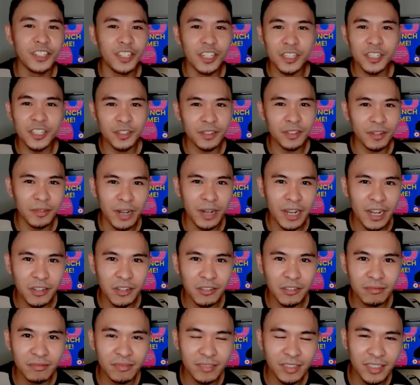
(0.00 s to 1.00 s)
is
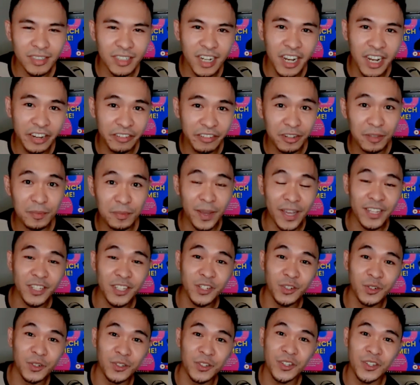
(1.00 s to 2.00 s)
around 100
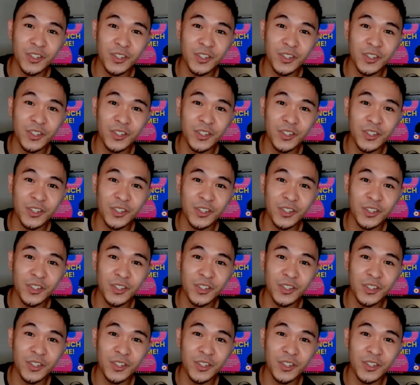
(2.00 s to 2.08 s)
pesos.